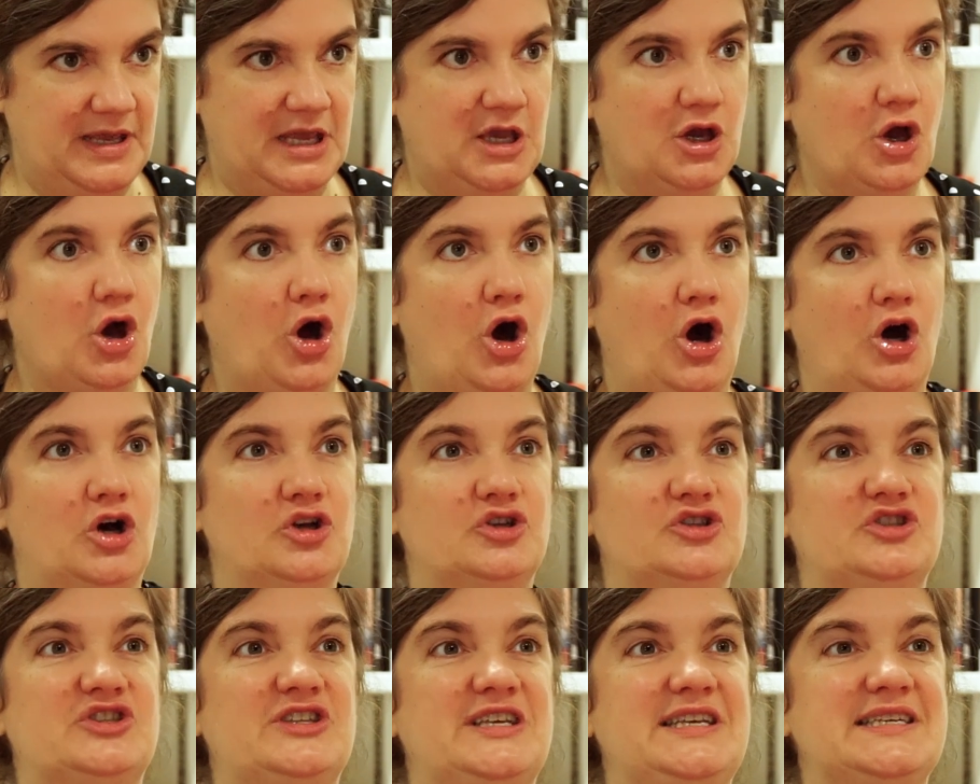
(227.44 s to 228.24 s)

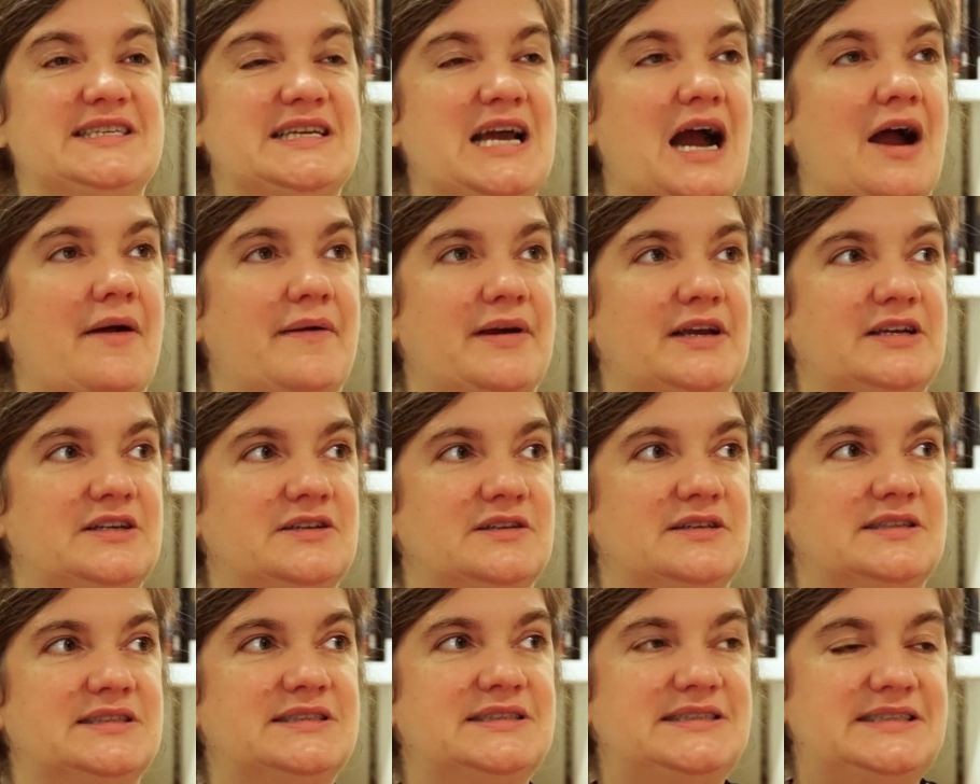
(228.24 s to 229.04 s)
because these
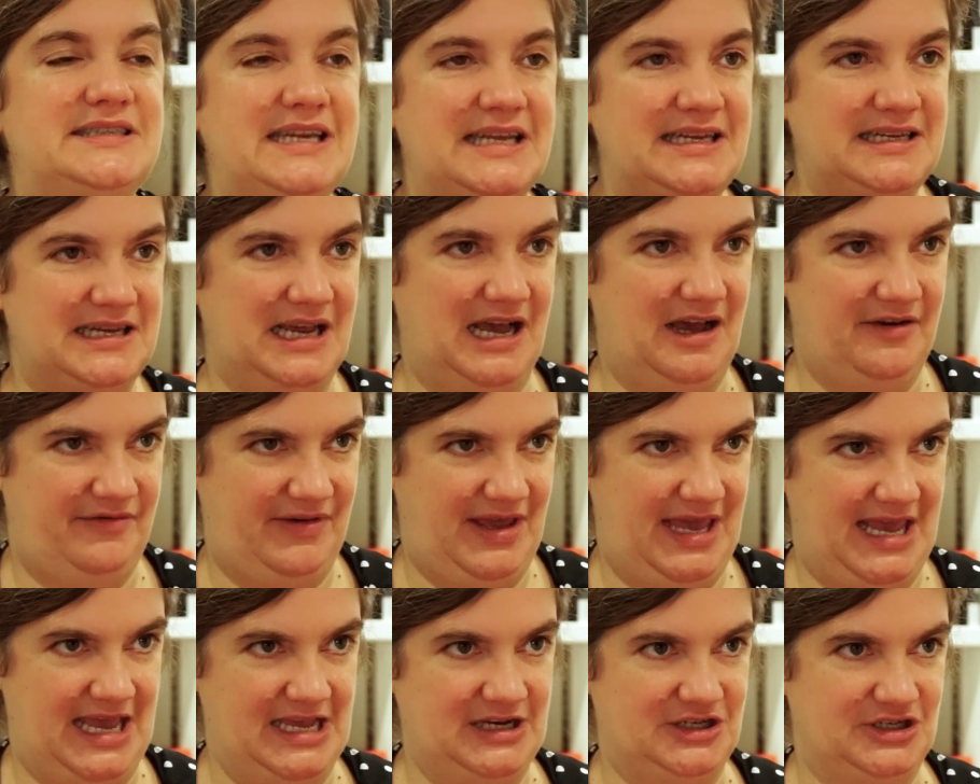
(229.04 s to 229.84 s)
characters did have
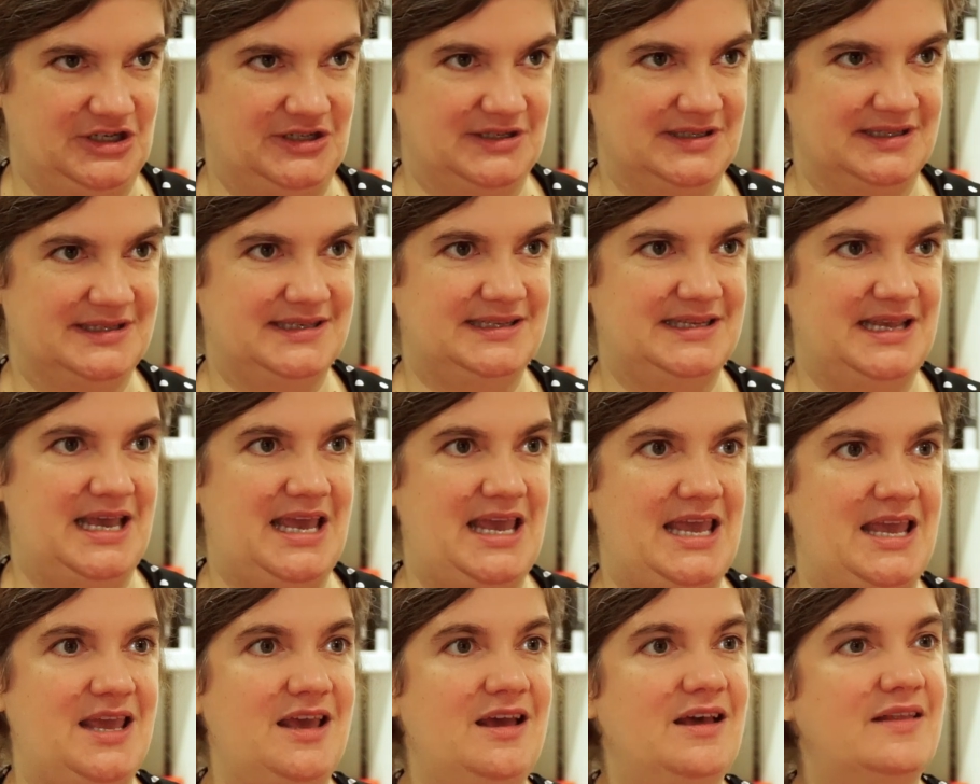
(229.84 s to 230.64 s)

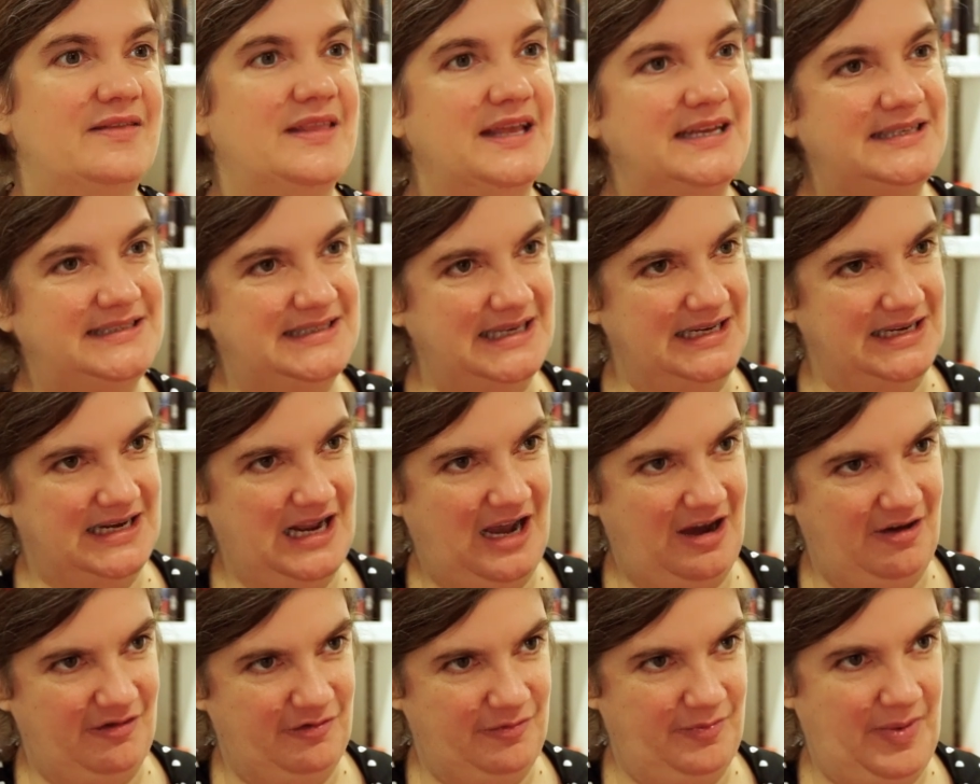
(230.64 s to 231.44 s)
agency, they did
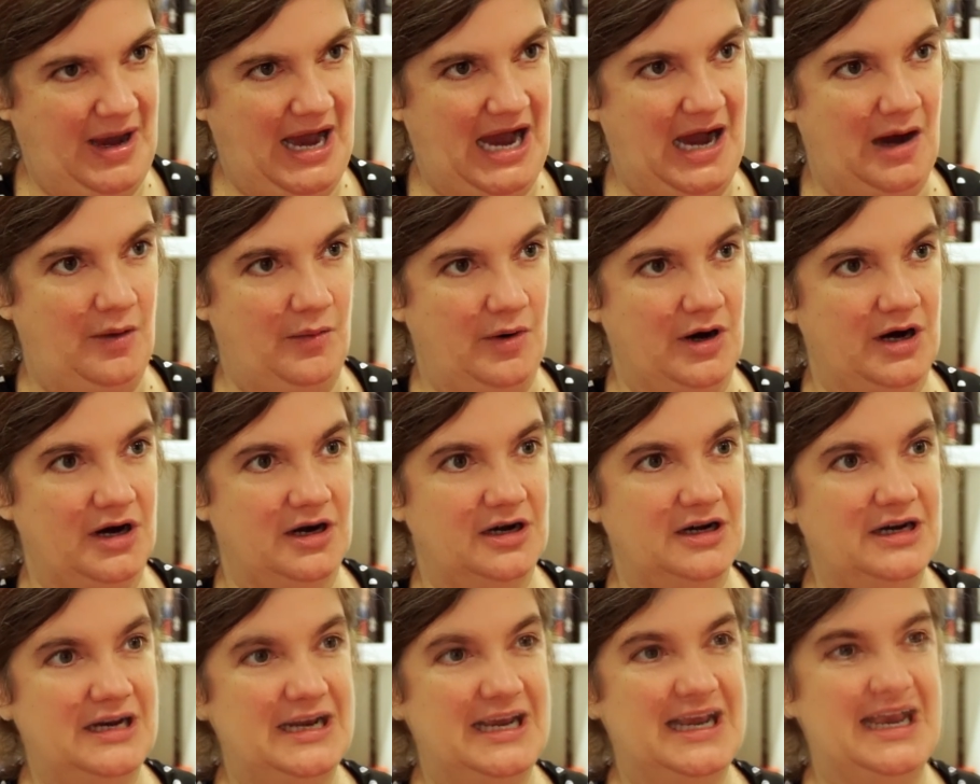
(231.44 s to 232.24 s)
have
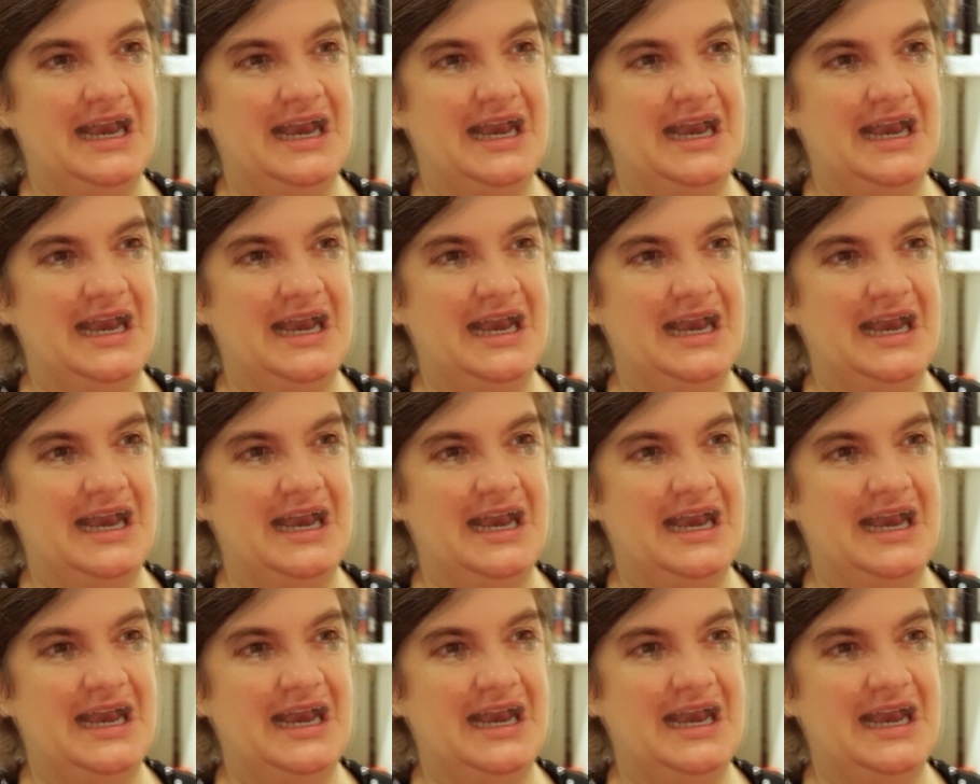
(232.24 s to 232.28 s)
power.